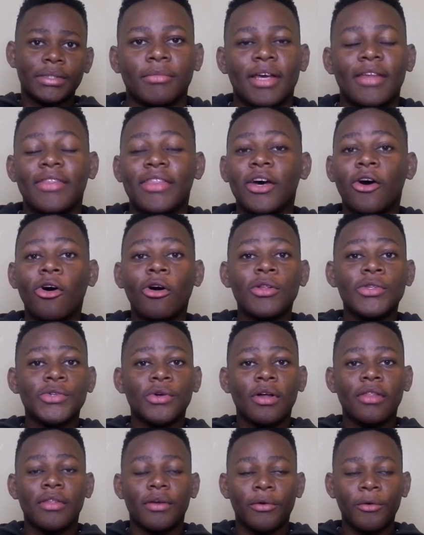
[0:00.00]
And there are also
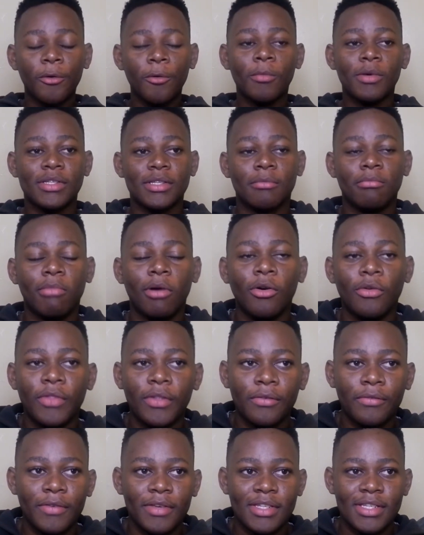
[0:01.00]
other rumors about the
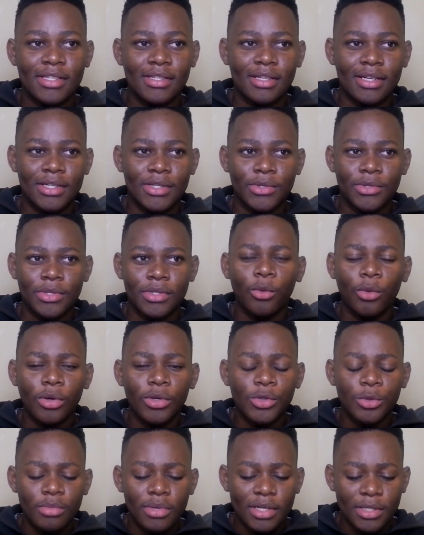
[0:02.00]
features that were
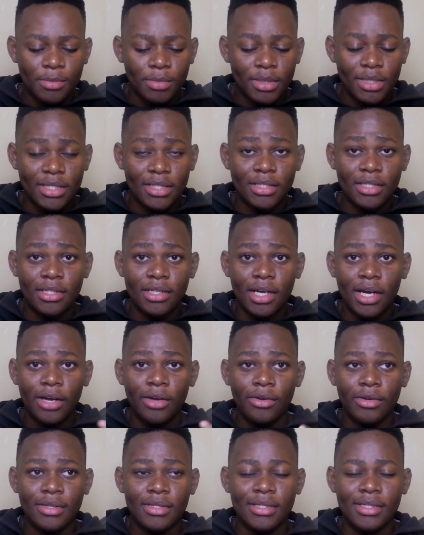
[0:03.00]
to be expected in
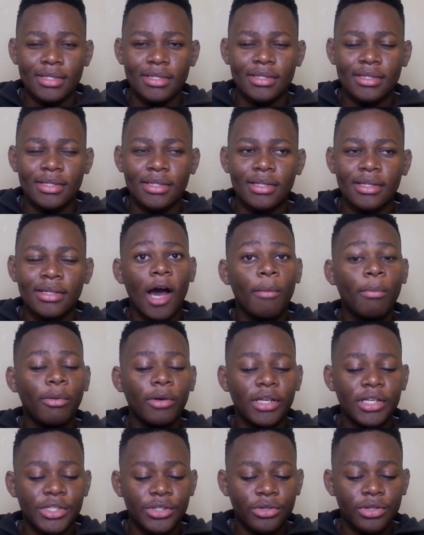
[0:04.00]
iOS 16.
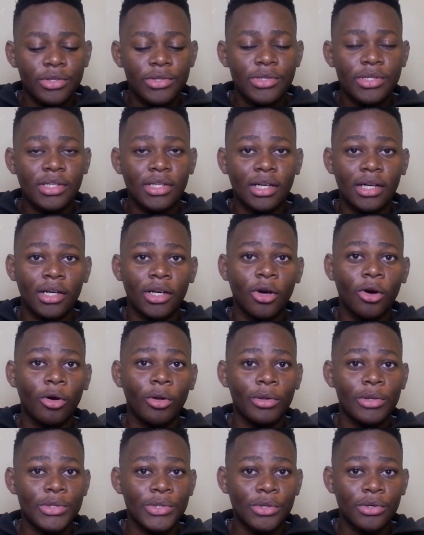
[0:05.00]
Apple introducing an
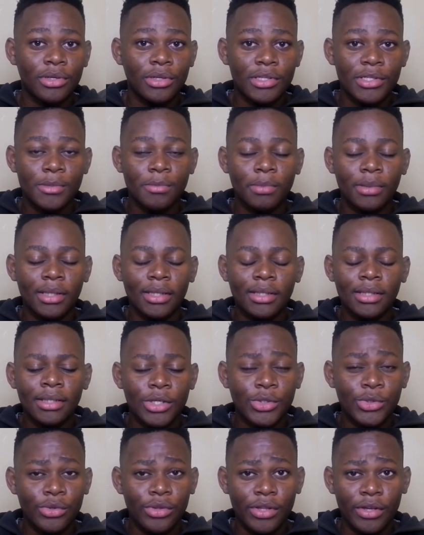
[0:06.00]
always-on display
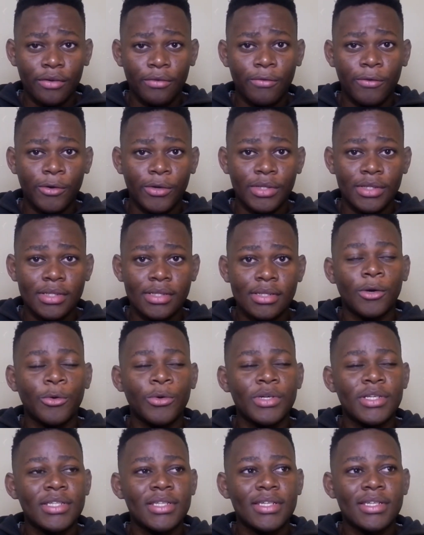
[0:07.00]
to their phones,
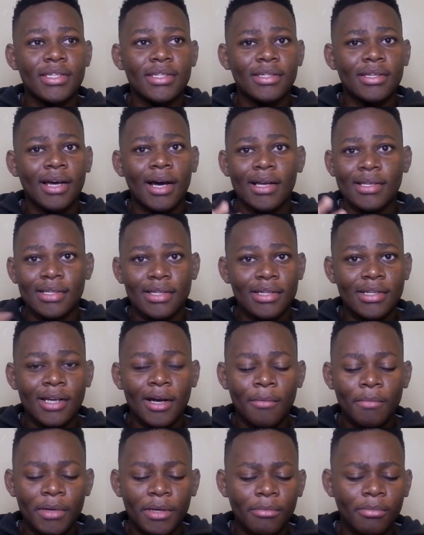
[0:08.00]
which hasn't
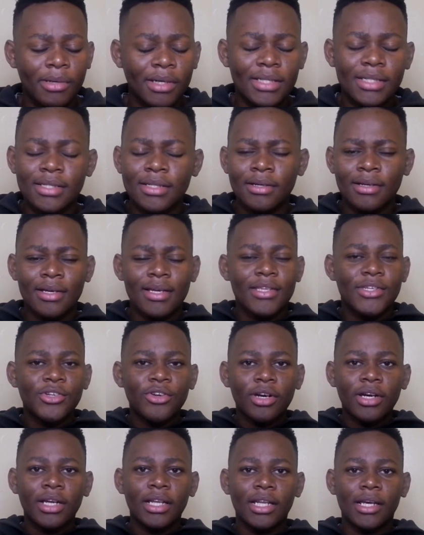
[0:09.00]
happened, but it's
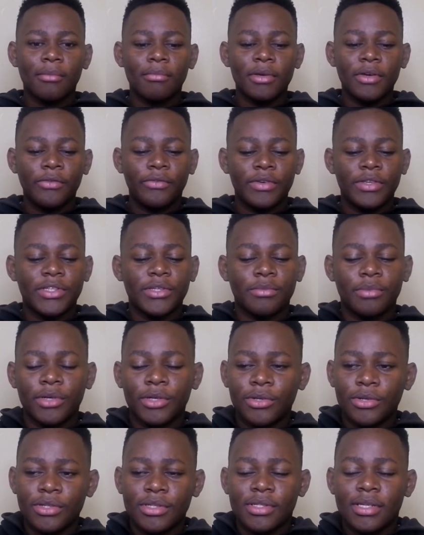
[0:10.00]
not really a big feature
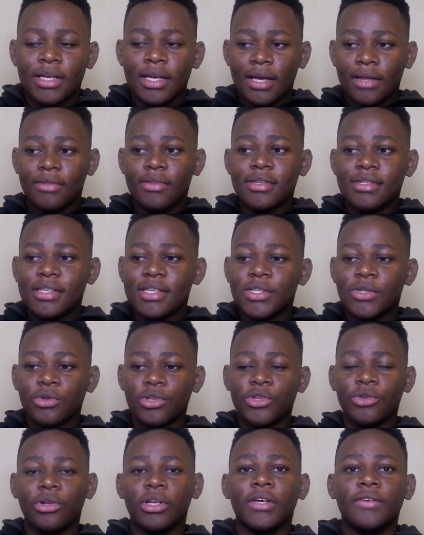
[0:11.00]
because these days
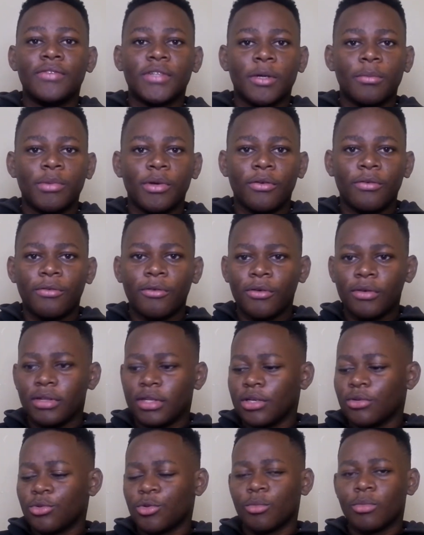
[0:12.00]
when you lift up your phone,
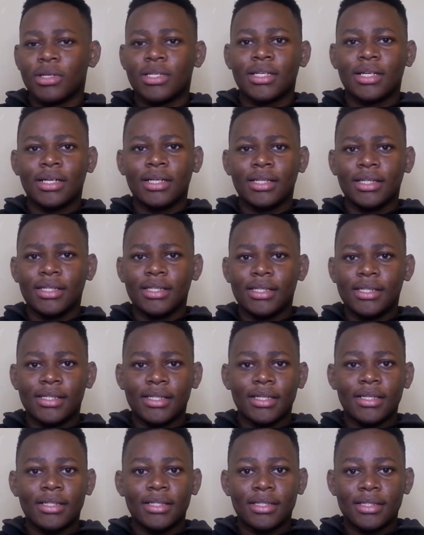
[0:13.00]
they automatically
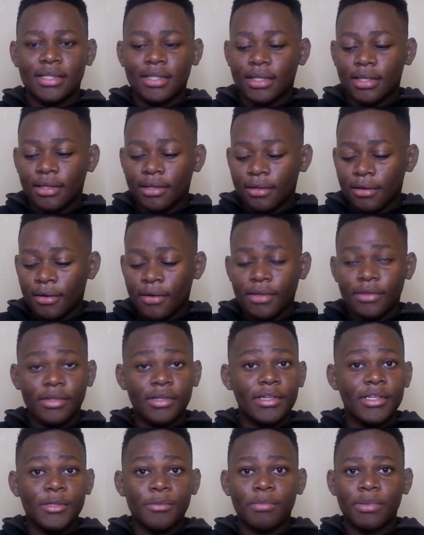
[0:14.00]
detect it and the
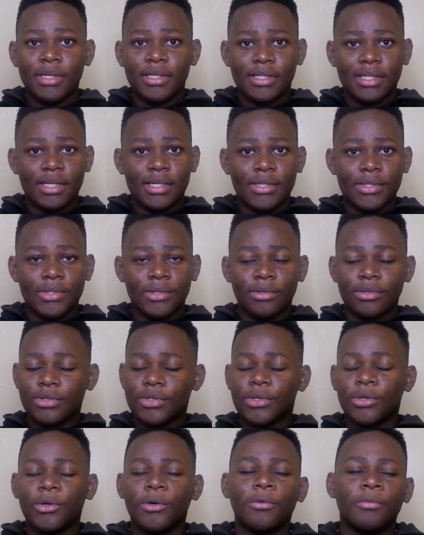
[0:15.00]
display turns on.
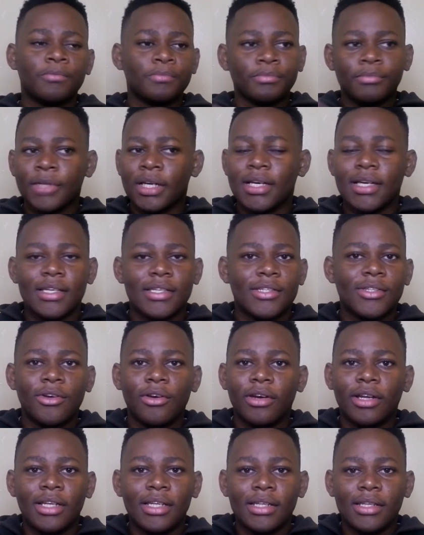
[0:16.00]
So it's
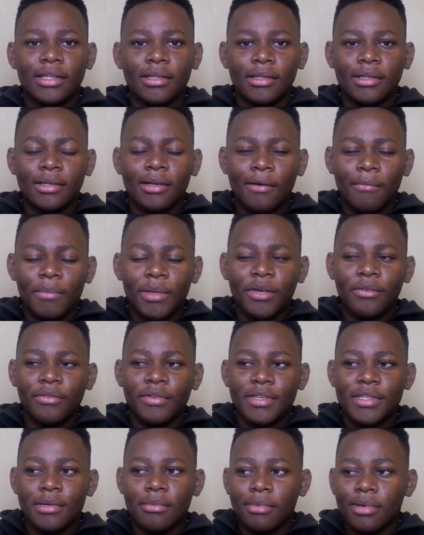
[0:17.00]
not really a big
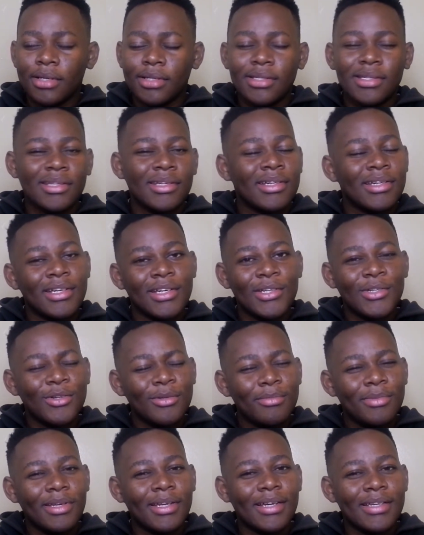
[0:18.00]
feature, but it
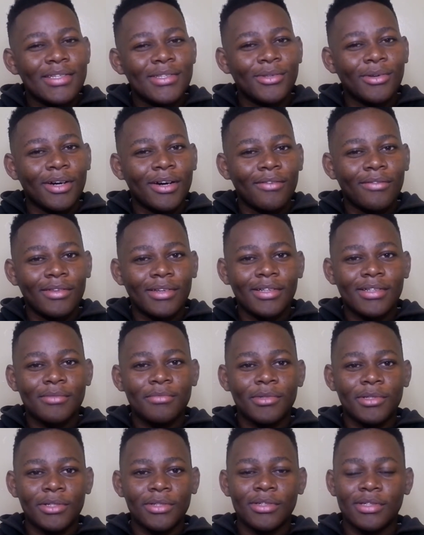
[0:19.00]
would be nice to have that
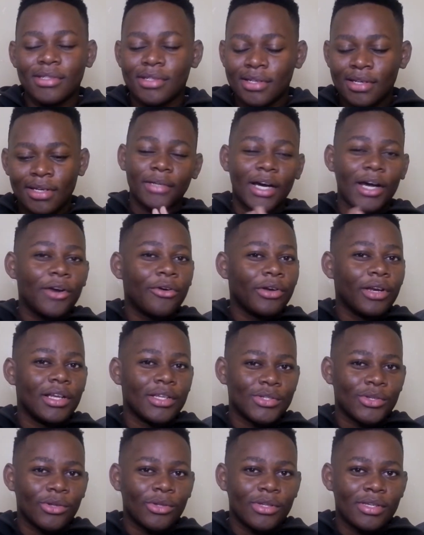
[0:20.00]
because Android
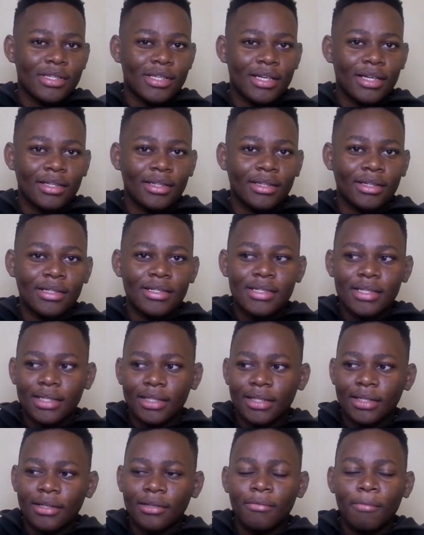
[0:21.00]
has always had that,
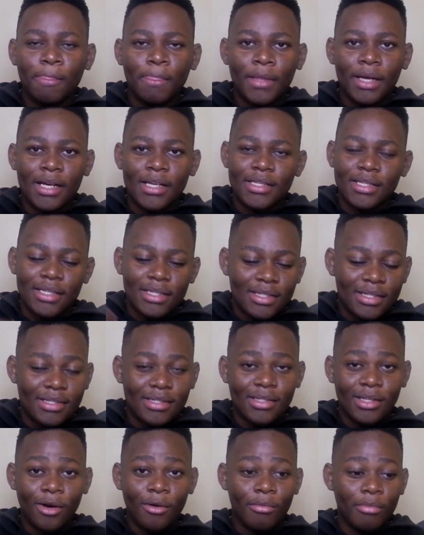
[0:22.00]
and it has
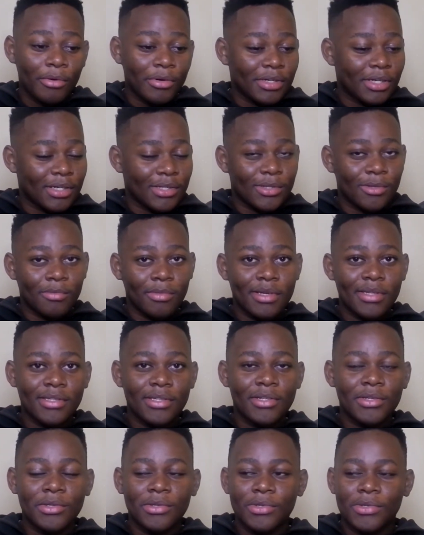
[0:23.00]
now brought
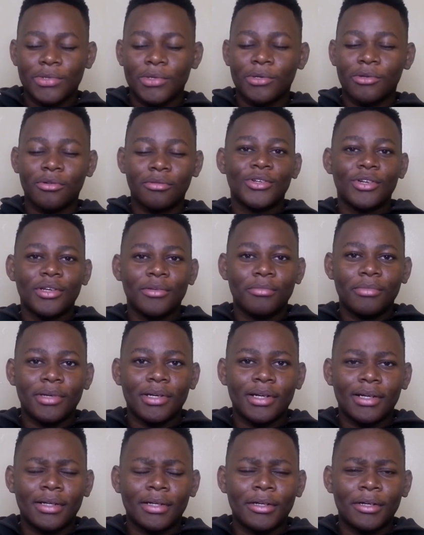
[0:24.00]
customization, so shouldn't be
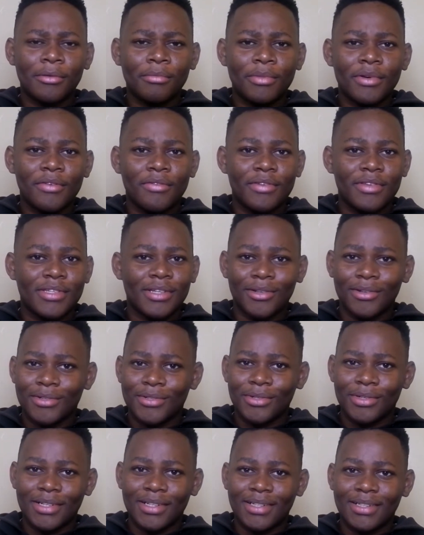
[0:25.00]
a big feature not
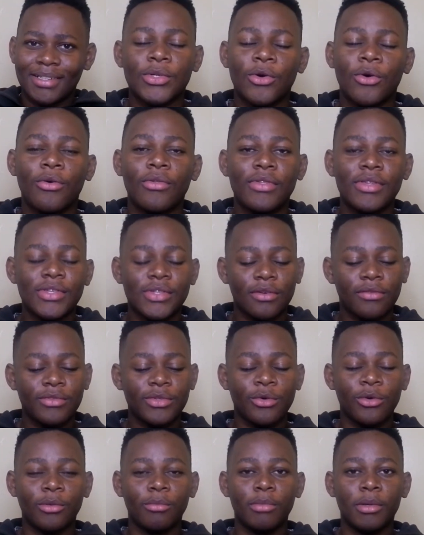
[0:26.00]
to add. So this
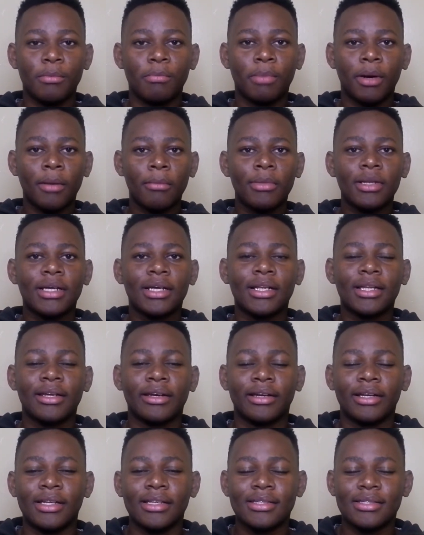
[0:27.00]
software will be publicly
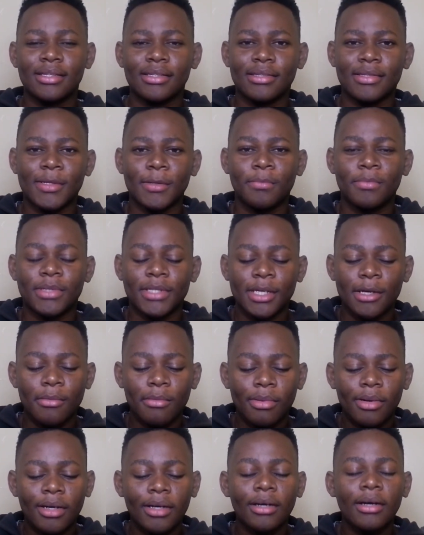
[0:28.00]
released in
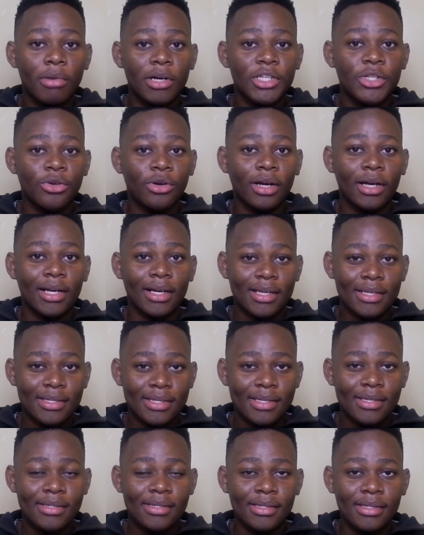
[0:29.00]
September, but you can
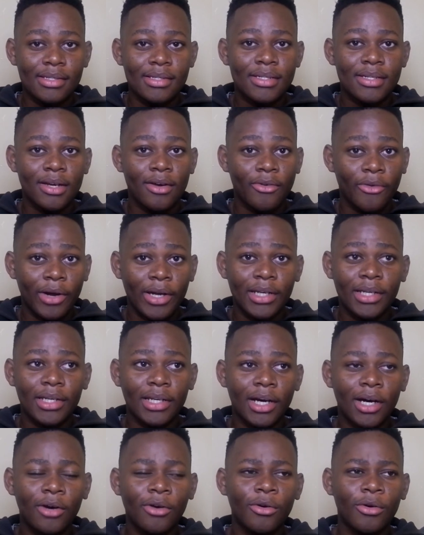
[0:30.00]
access it right
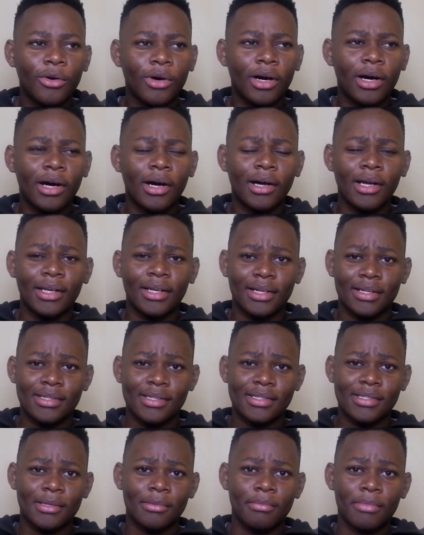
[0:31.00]
now and
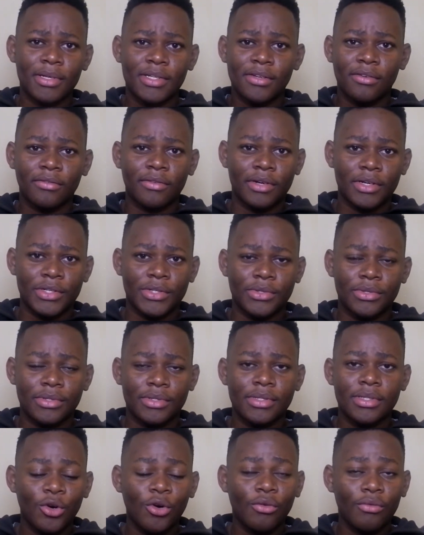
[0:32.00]
access the beta
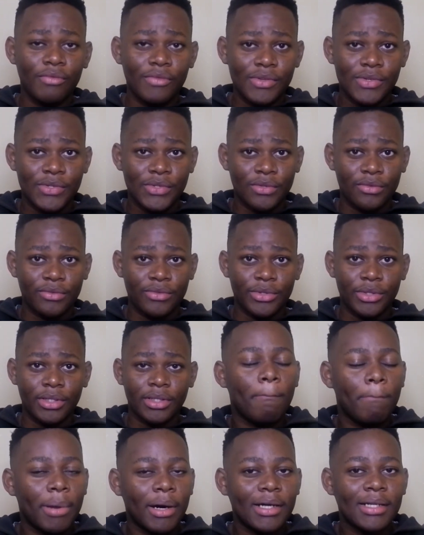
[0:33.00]
versions of this software.
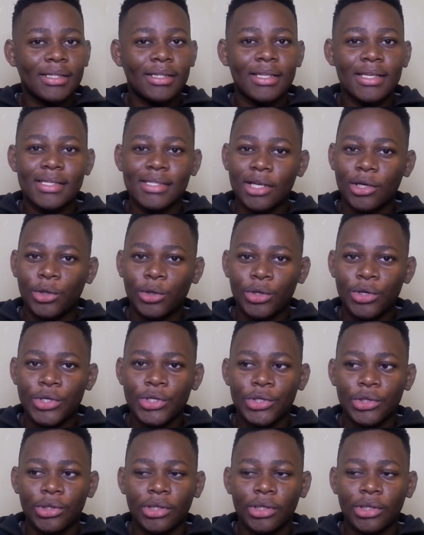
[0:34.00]
But there's a caution.